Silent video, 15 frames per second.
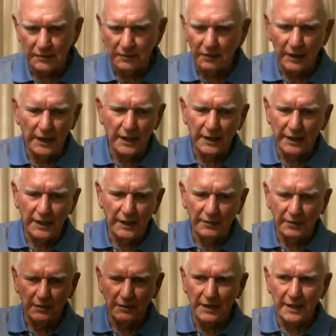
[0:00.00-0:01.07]
rack
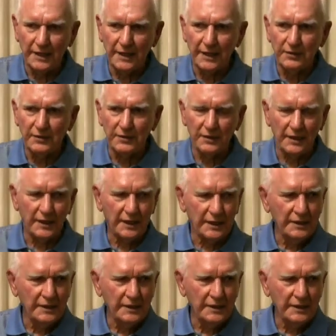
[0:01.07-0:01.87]
after rack after rack.